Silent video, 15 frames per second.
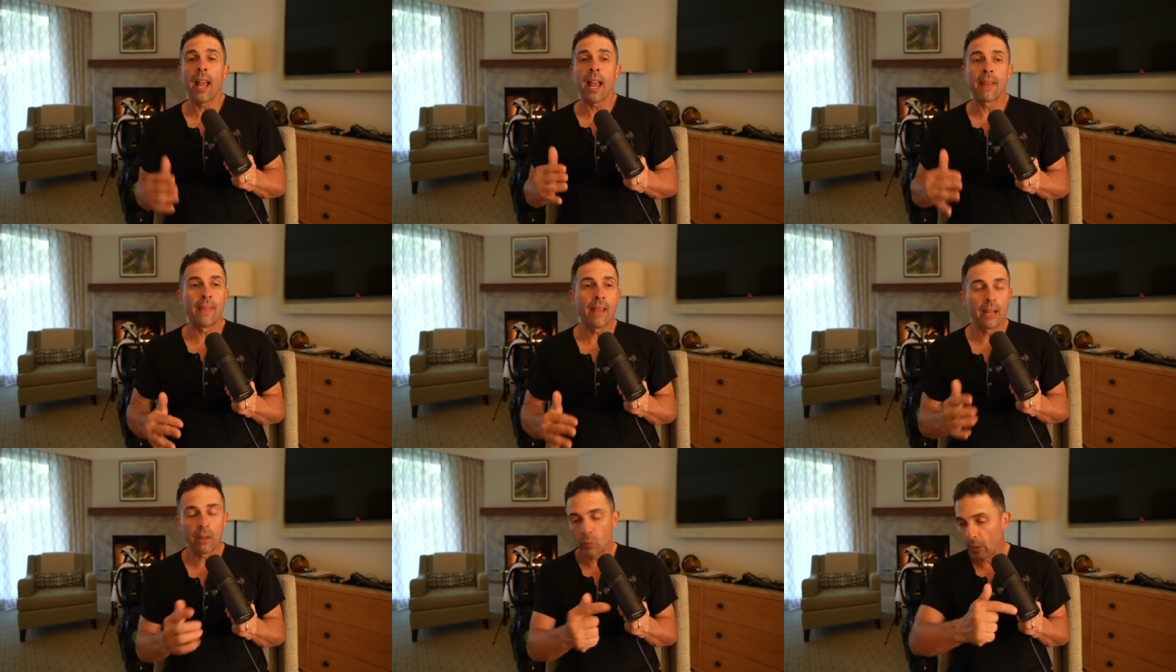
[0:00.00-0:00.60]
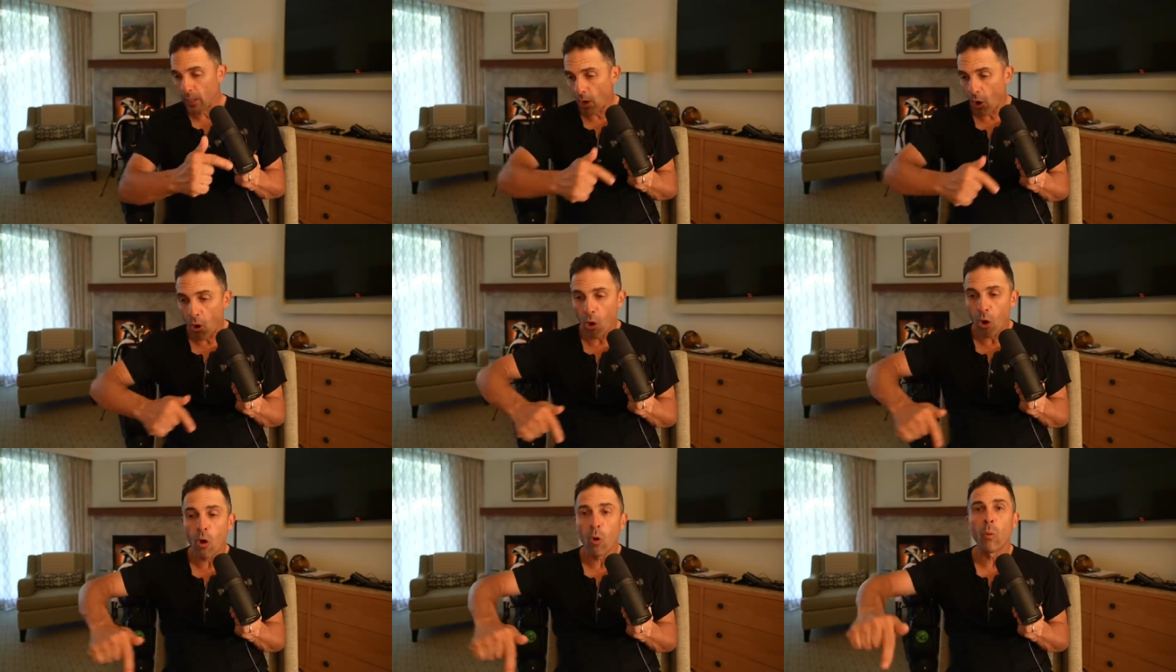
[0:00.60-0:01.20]
And then we
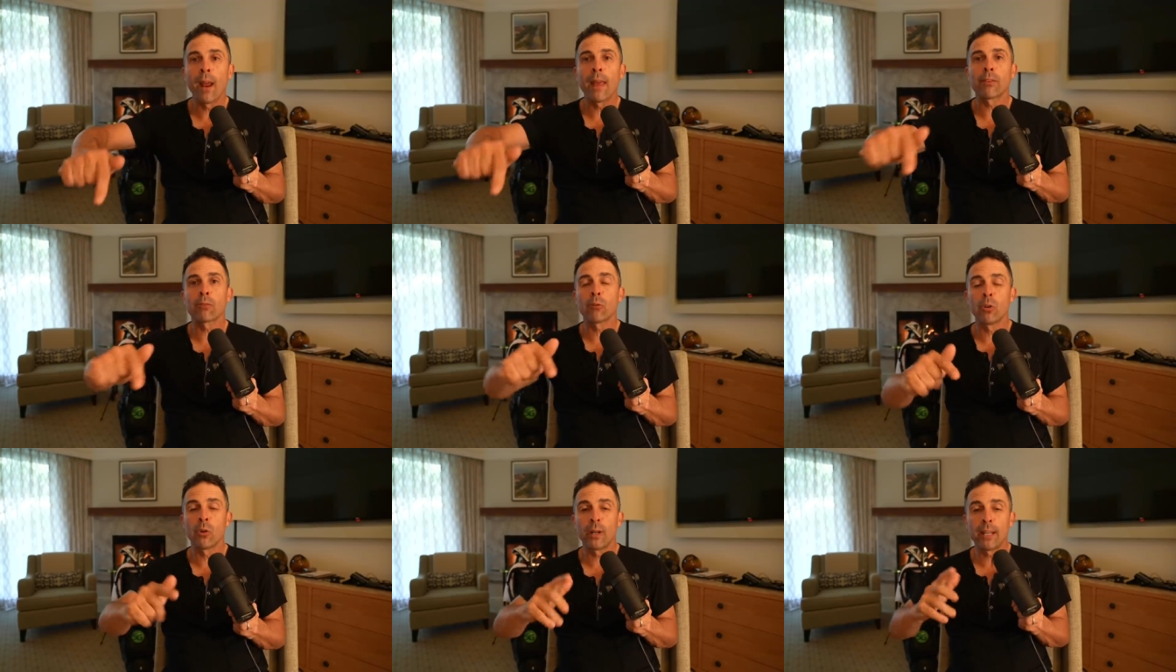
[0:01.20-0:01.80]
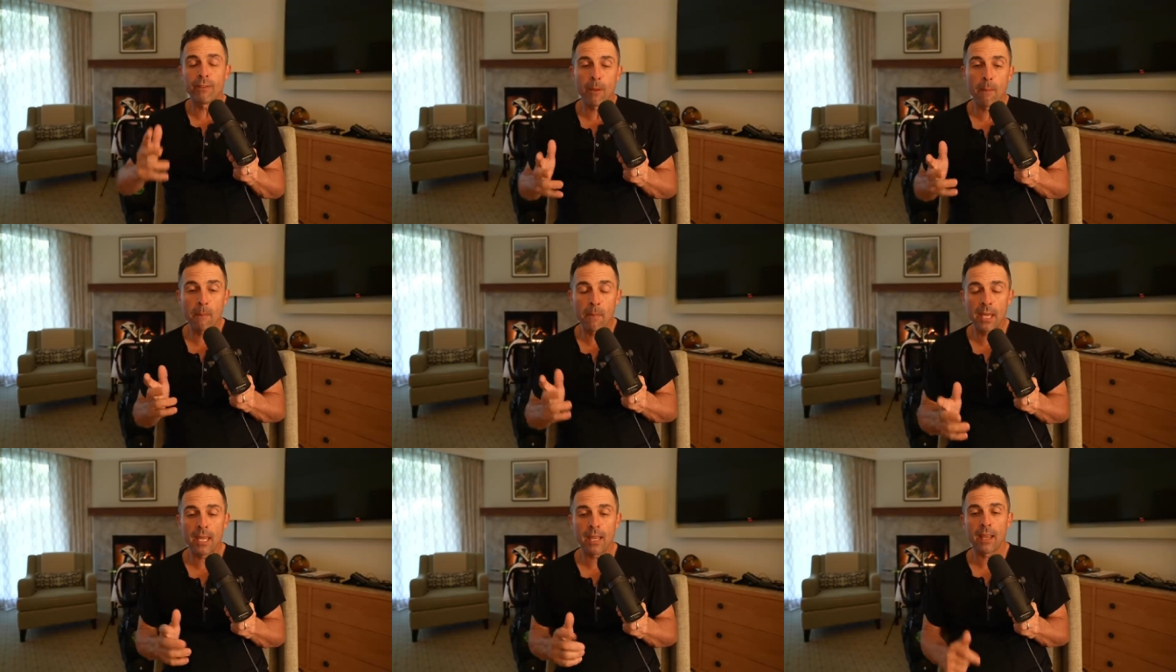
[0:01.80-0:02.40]
all went through, and even
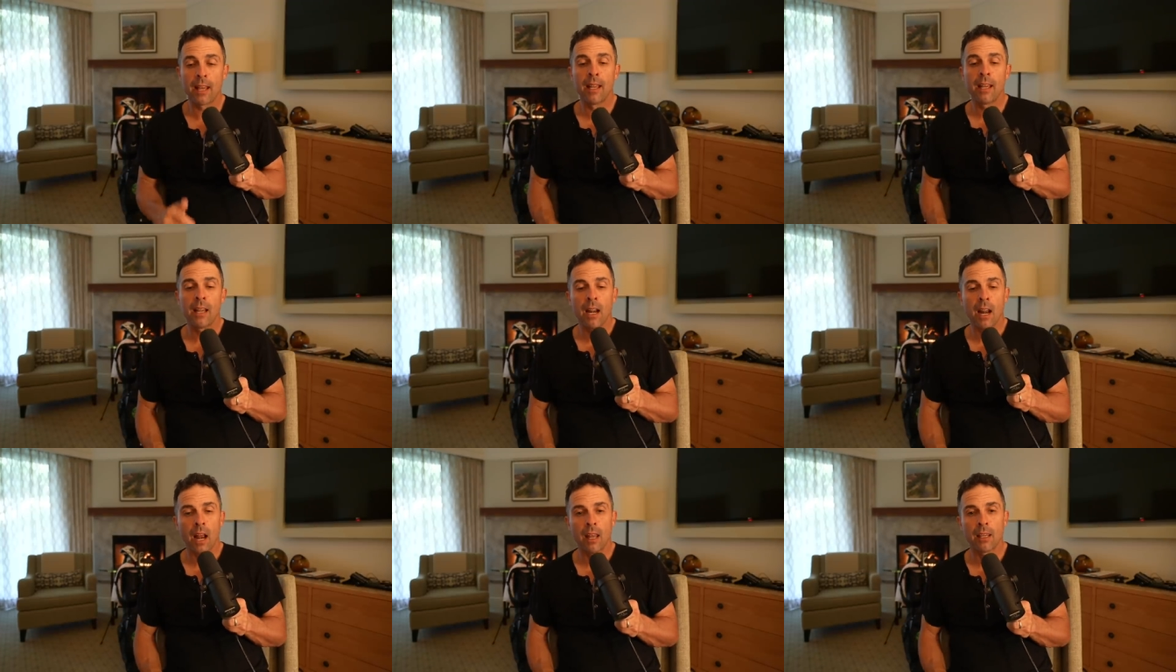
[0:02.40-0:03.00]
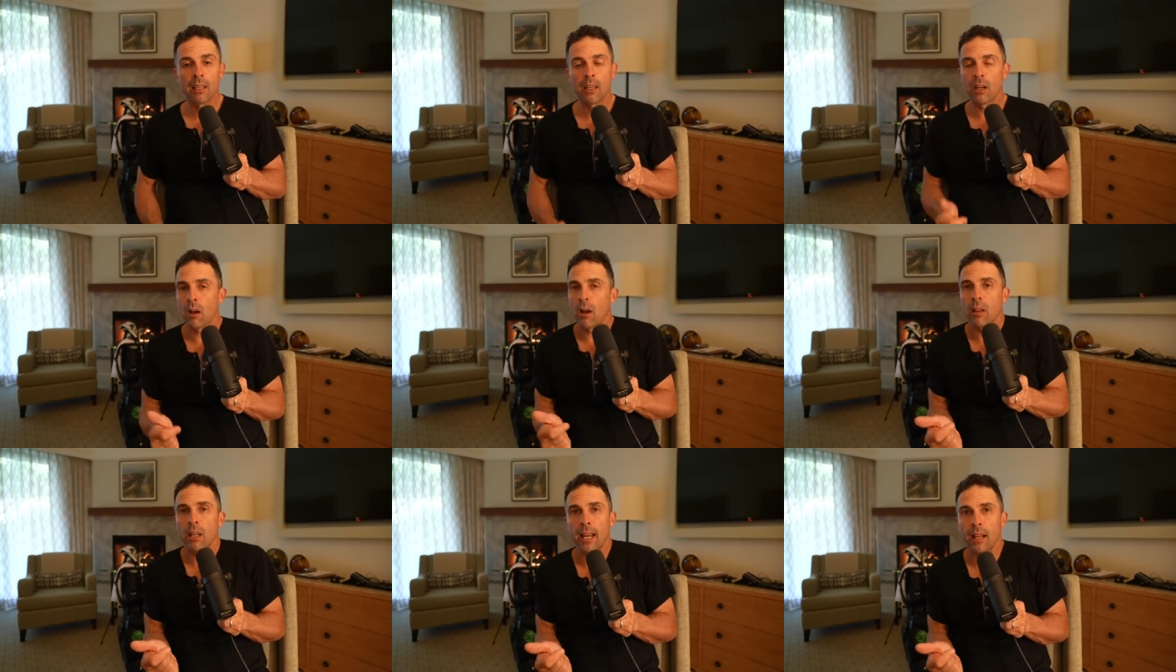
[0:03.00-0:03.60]
me, you
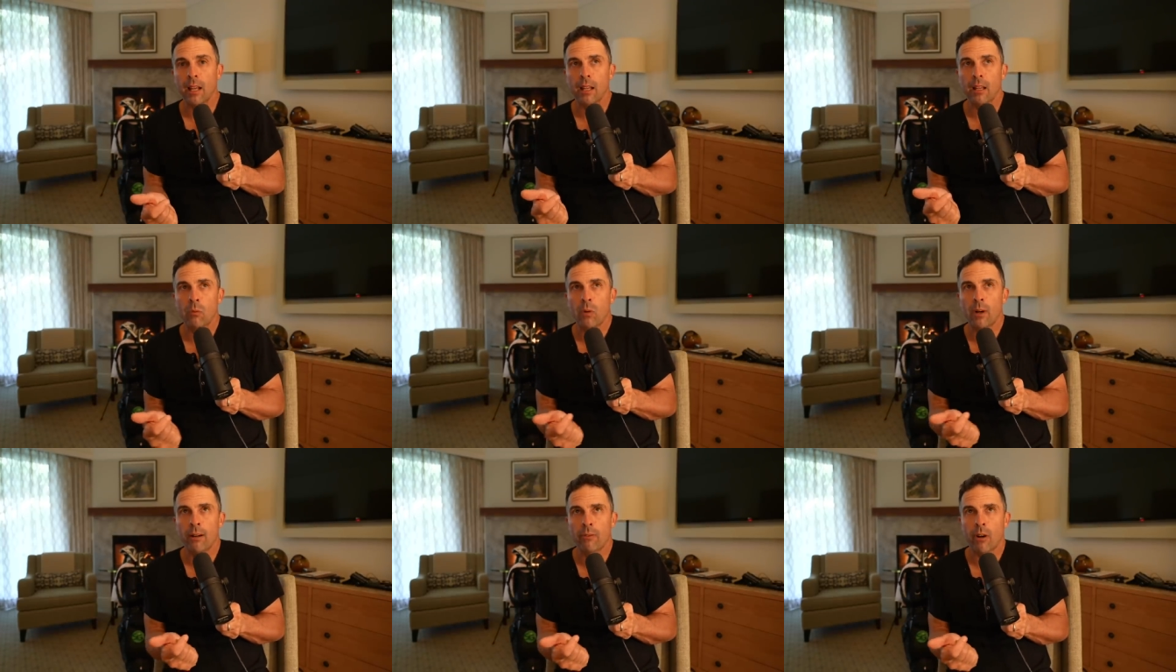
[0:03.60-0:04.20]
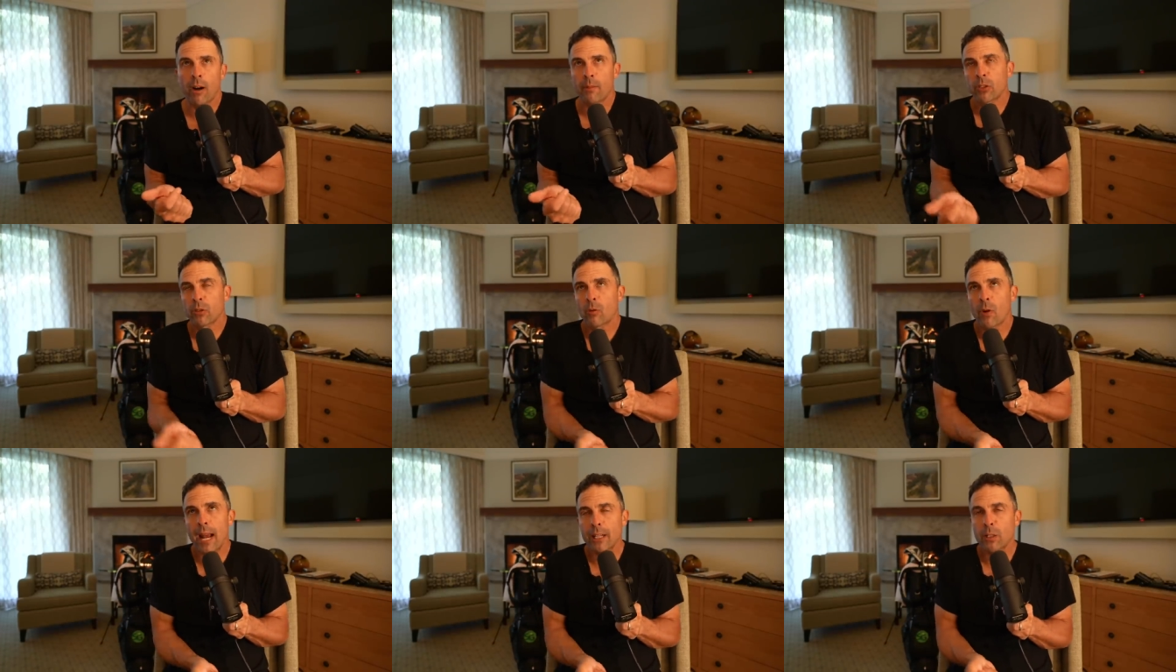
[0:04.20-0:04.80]
know, like, whatever, I'm a
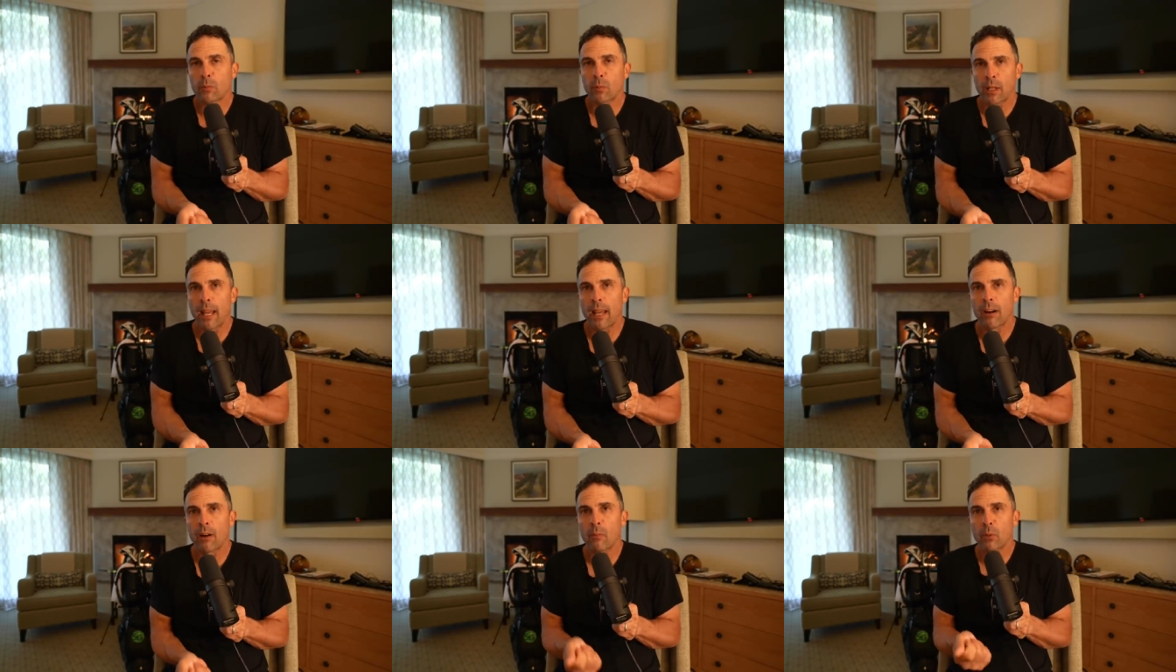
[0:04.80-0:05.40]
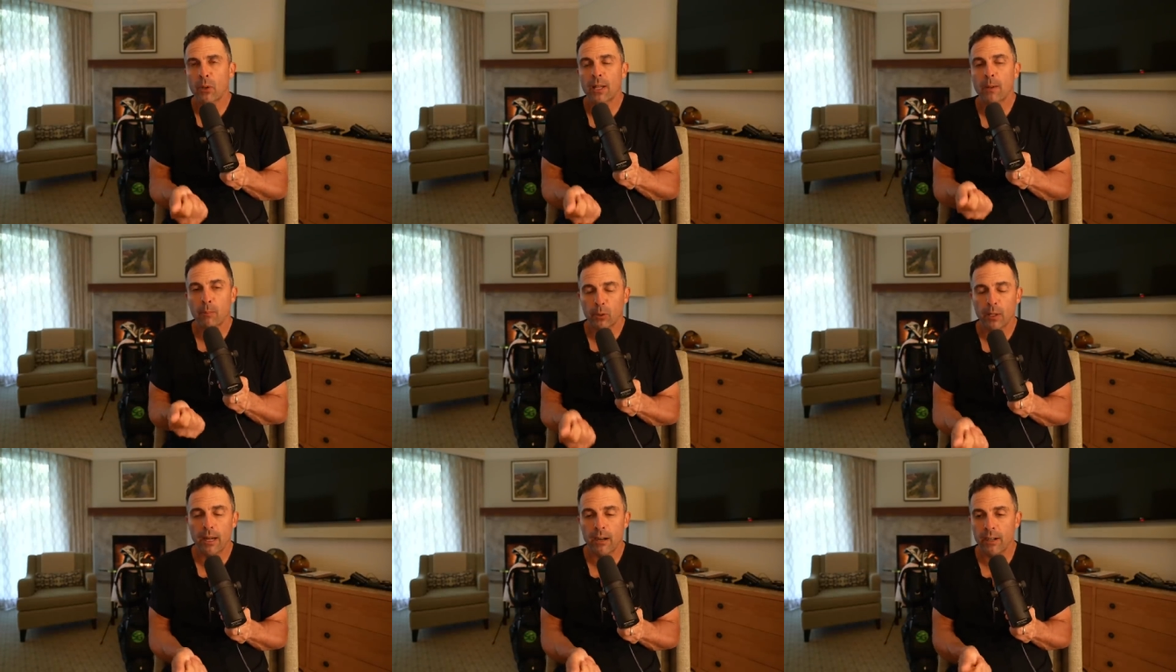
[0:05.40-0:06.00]
scratch player, I'm a pretty good
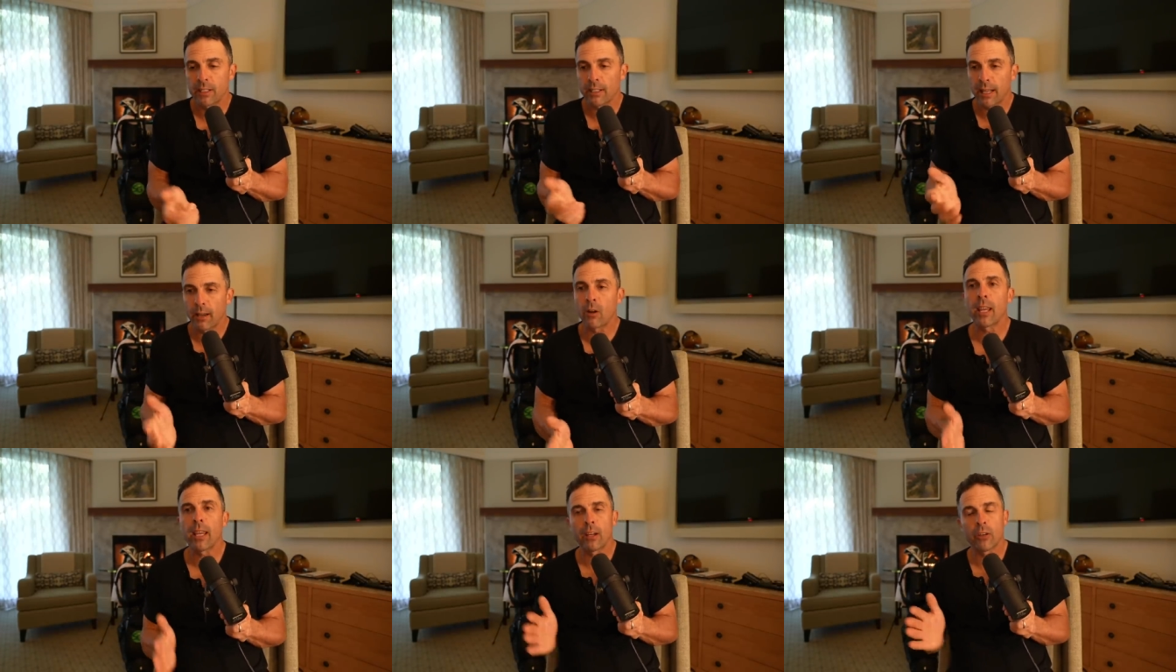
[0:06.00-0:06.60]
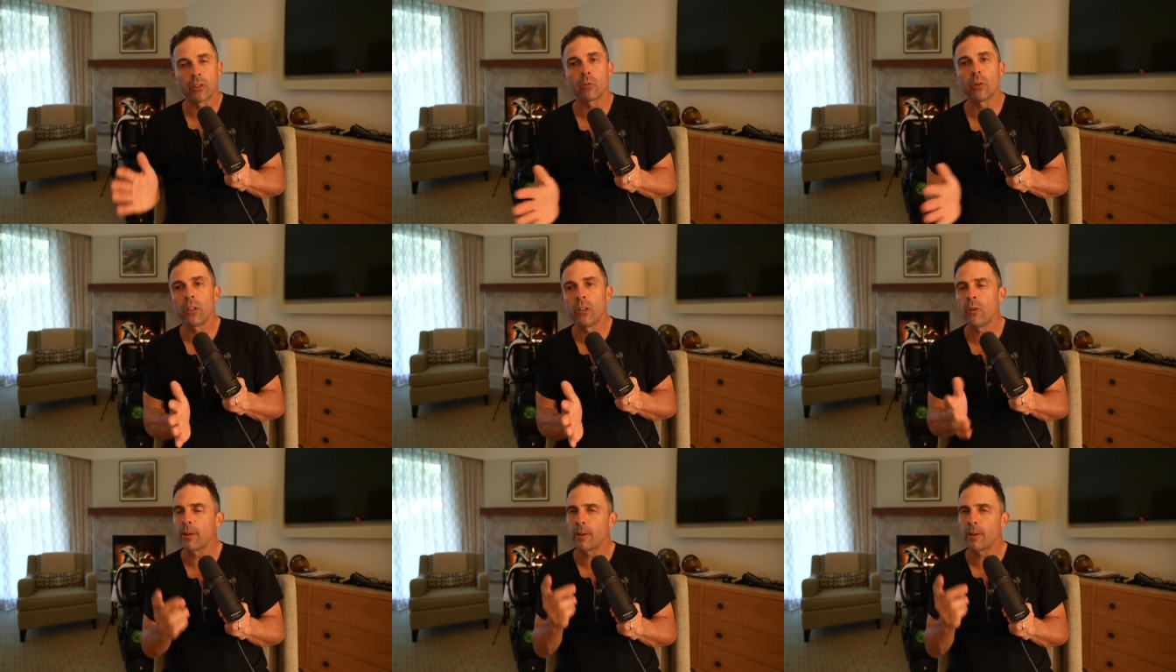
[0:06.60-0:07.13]
player. He's like, okay, here's what you do.